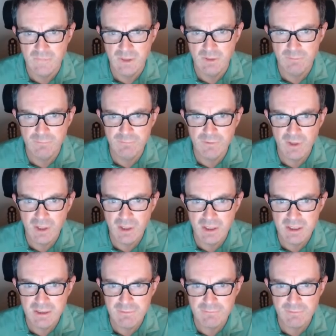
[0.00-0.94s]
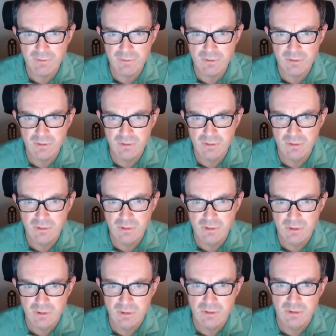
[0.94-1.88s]
The 5
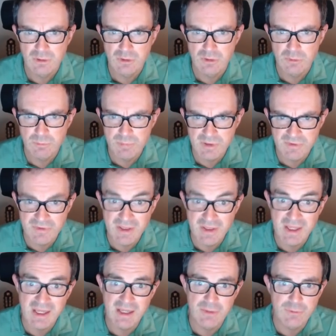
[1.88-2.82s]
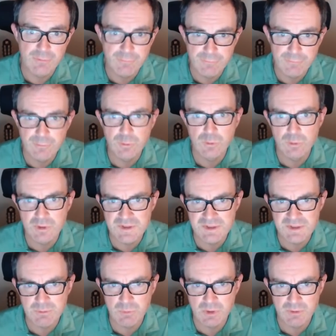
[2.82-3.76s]
could be there. The 4
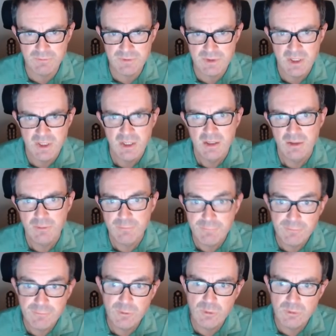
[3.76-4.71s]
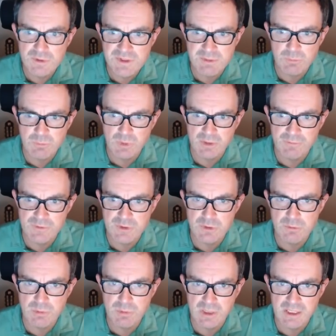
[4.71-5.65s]
is in one of the 4 is in one of
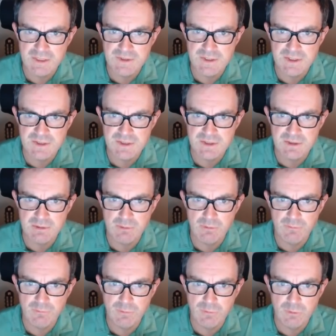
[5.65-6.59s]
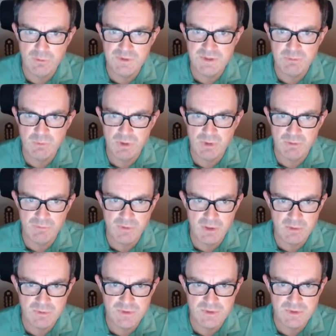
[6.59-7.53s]
two places. The 4 is in one of
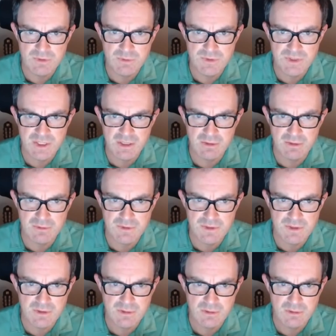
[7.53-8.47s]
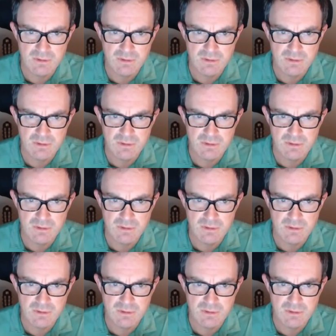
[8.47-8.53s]
those two cells.